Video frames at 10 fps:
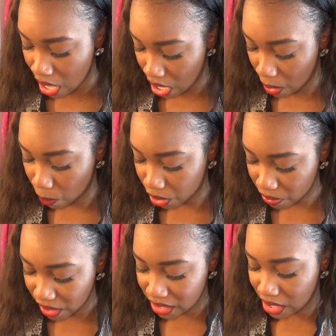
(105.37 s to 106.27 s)
One of
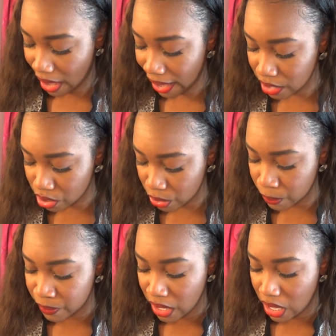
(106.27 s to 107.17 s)
the things that I
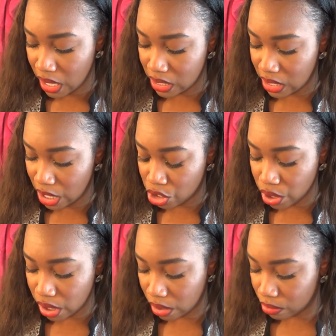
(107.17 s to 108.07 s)
do is that you
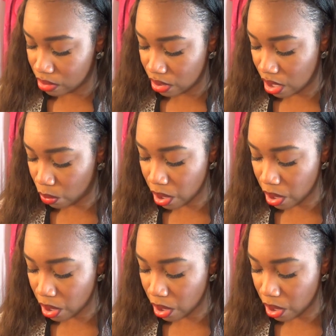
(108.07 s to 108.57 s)
can go to,